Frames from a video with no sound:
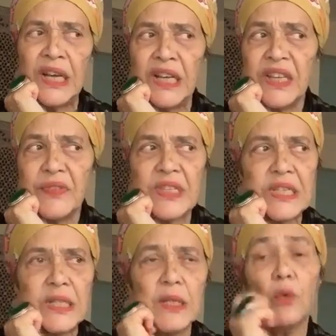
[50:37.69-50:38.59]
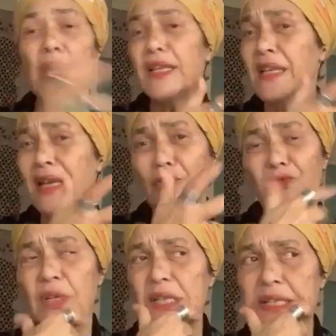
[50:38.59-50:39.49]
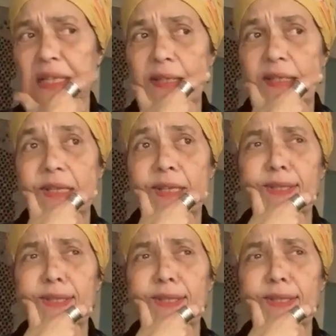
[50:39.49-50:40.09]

I have seen right now, for instance,